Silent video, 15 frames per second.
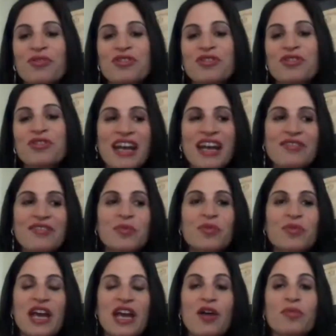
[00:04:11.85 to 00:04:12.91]
You kind of have
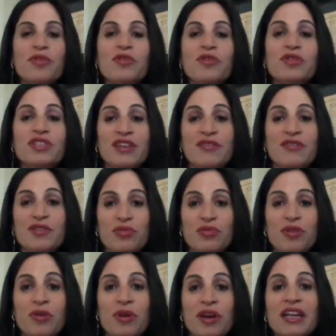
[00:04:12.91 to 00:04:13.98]
someone to help you sift
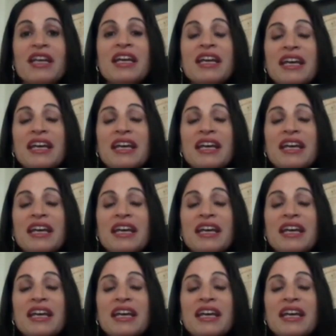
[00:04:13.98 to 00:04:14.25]
through it.